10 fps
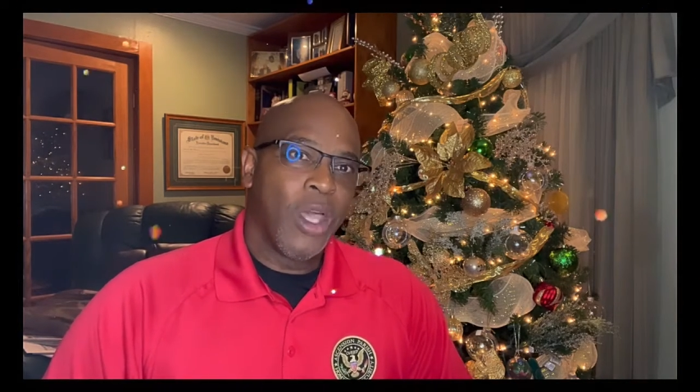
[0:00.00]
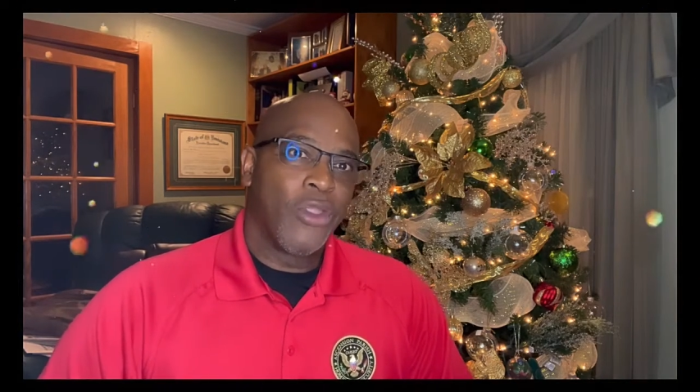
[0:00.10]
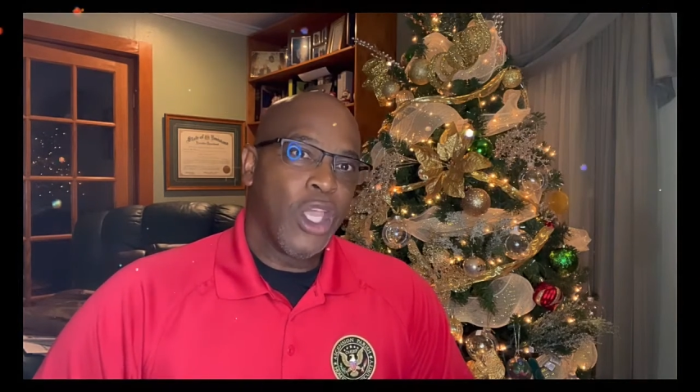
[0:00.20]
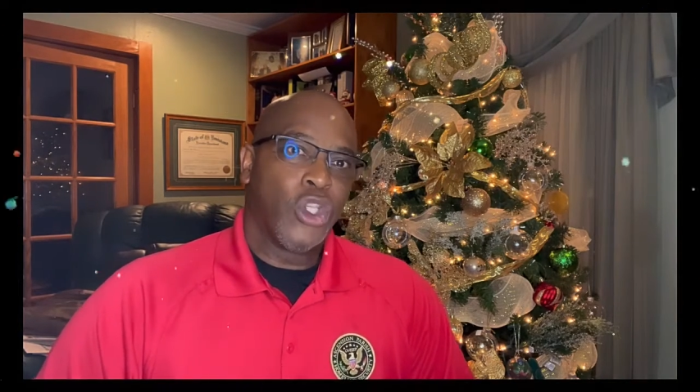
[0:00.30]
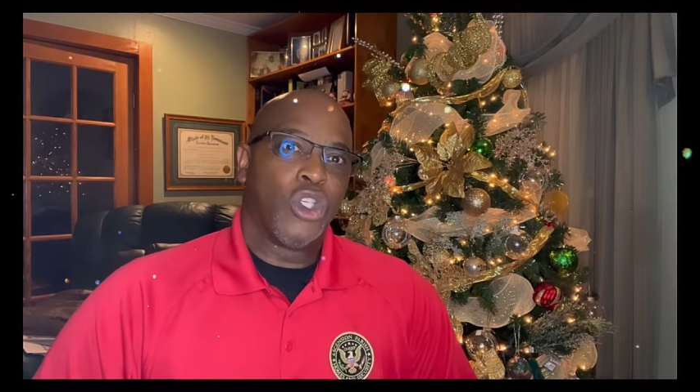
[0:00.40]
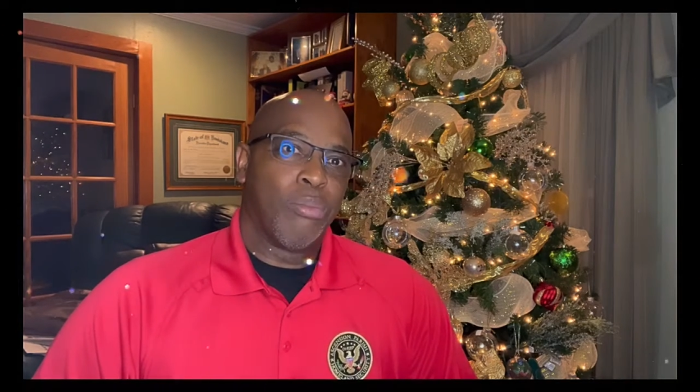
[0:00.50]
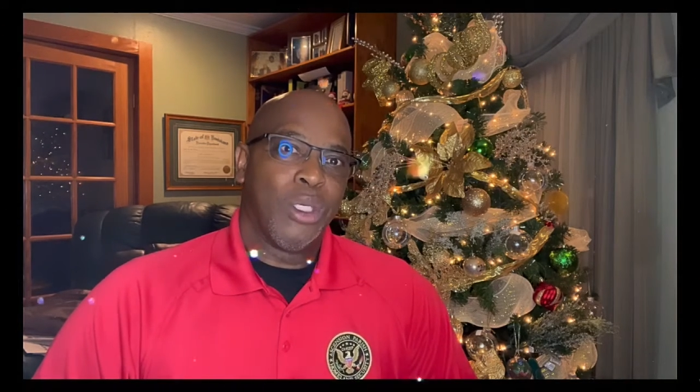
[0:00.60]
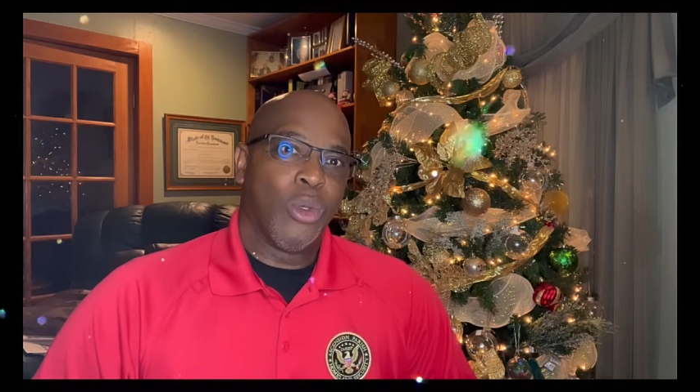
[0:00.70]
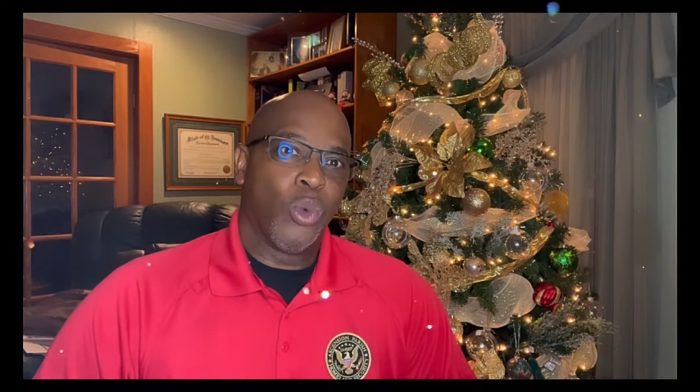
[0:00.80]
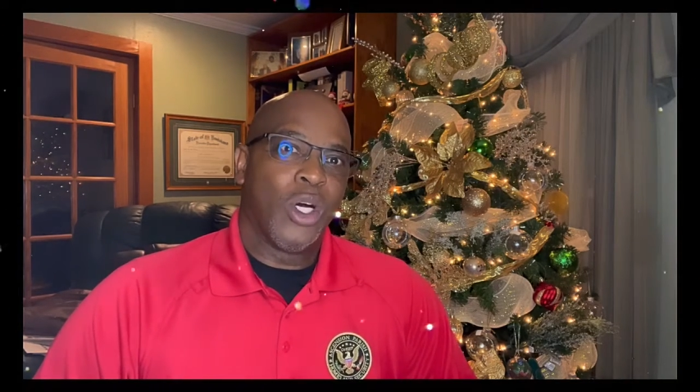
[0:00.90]
they should be
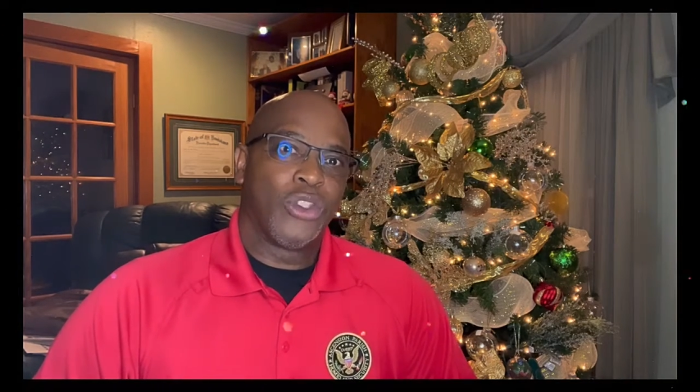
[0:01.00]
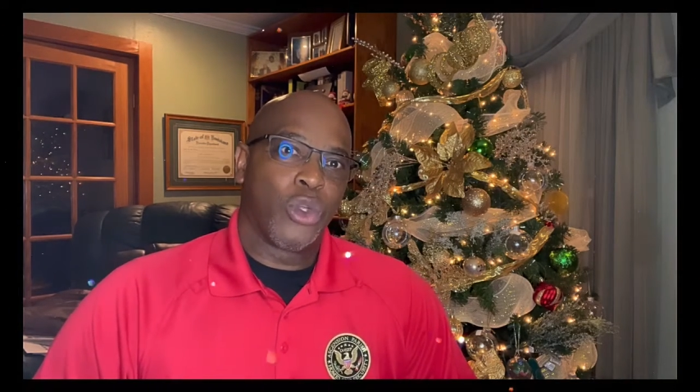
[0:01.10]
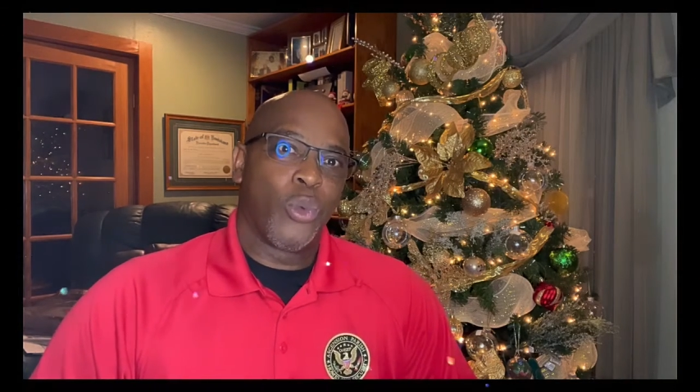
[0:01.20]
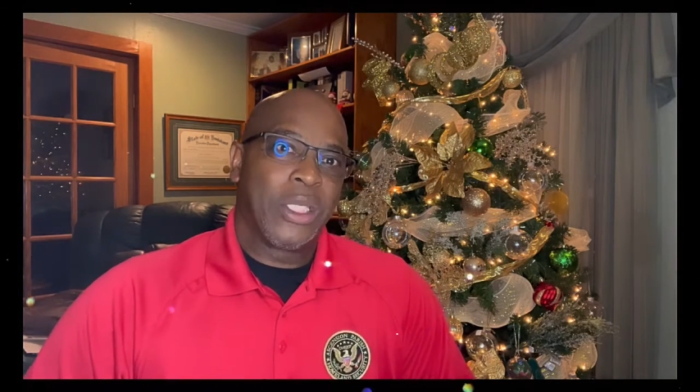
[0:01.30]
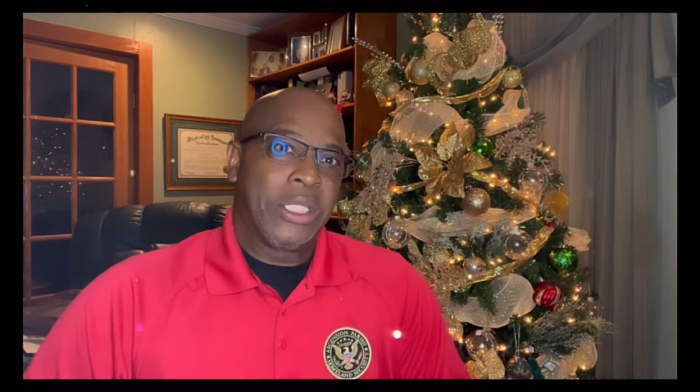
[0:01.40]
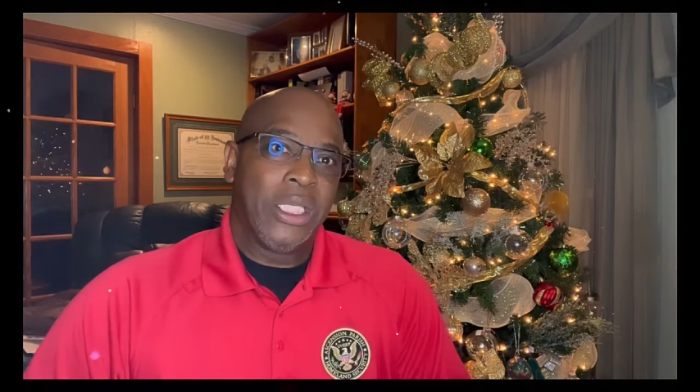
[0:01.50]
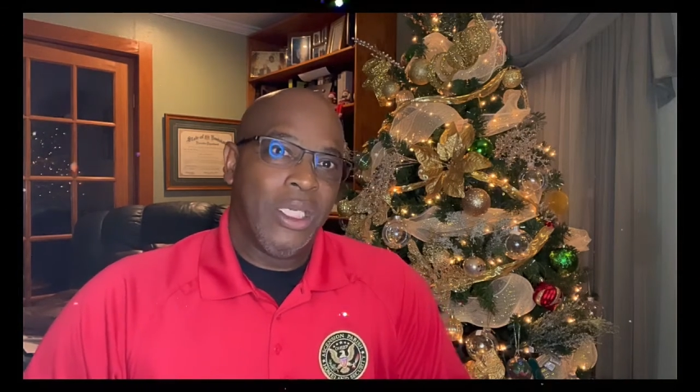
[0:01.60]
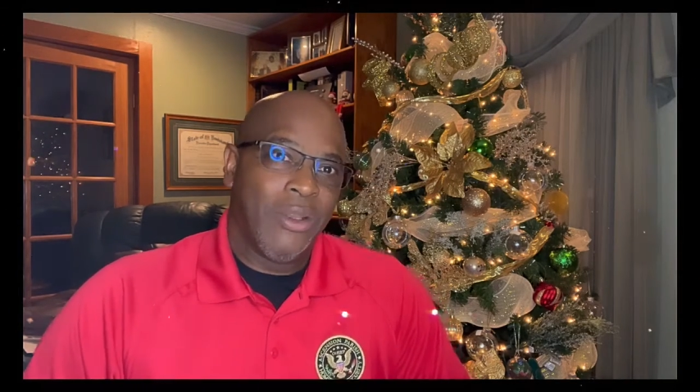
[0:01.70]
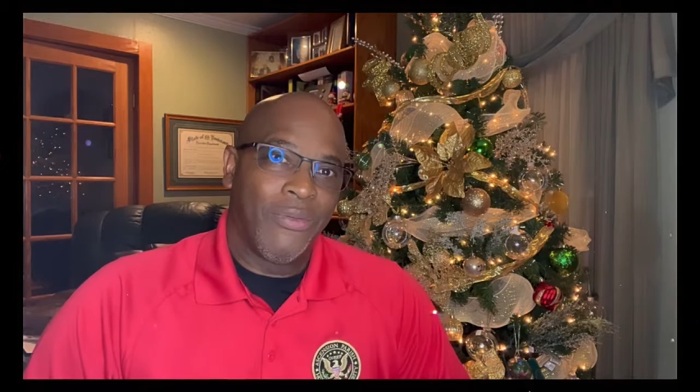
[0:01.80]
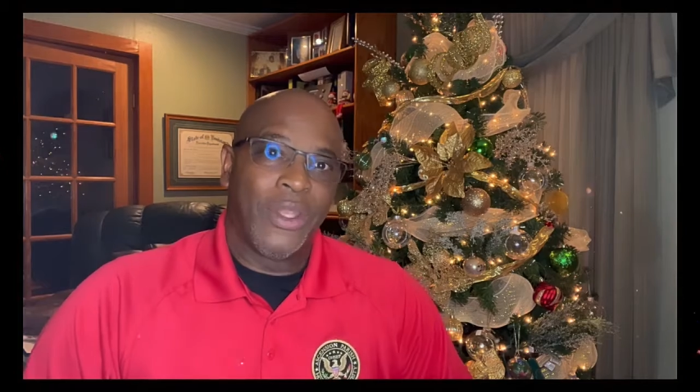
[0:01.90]
the one to
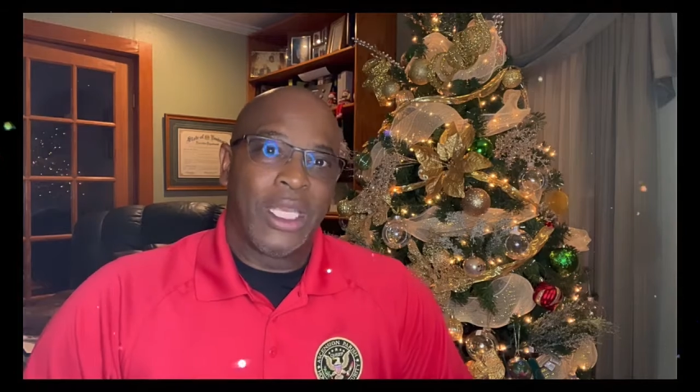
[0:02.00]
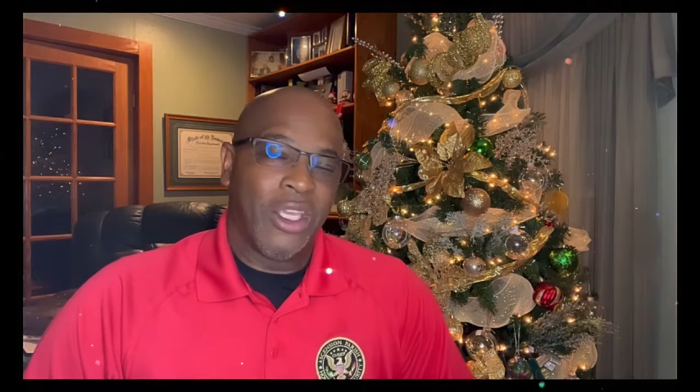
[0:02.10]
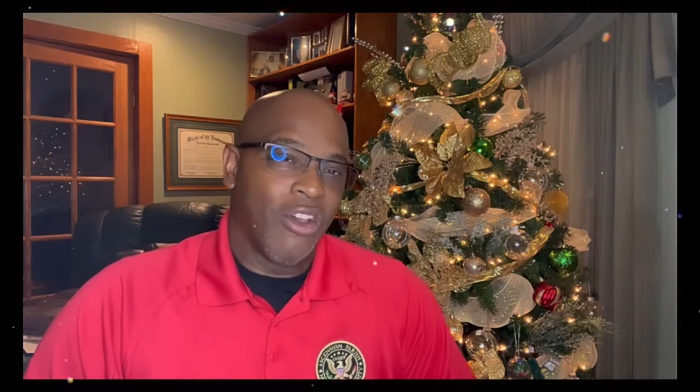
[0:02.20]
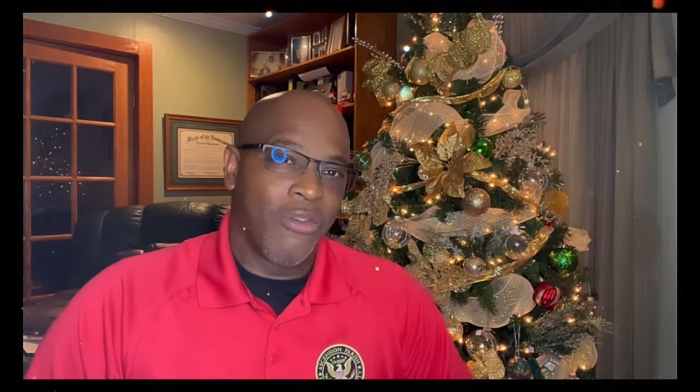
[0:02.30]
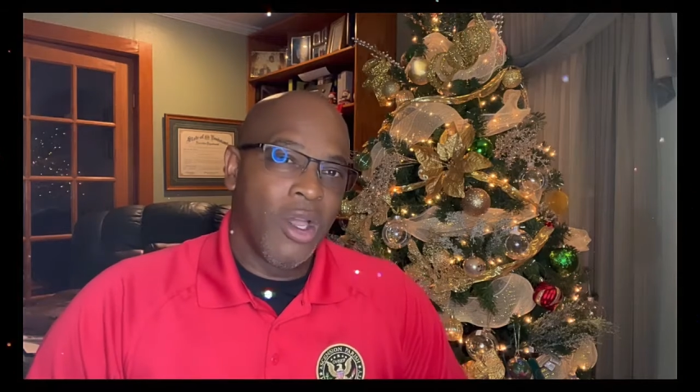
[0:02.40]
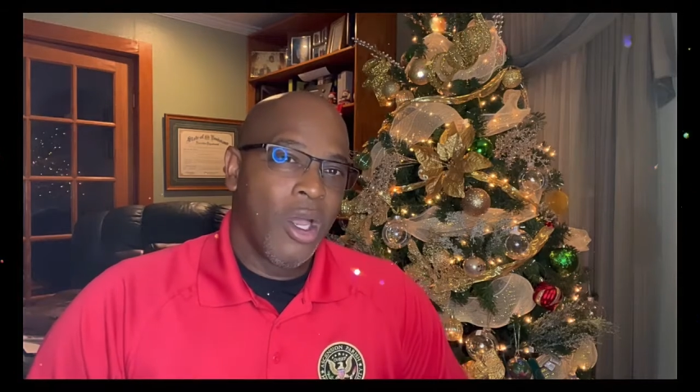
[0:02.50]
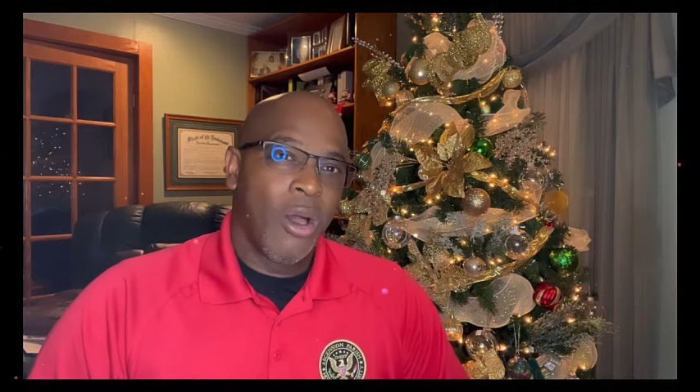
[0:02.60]
receive the gift.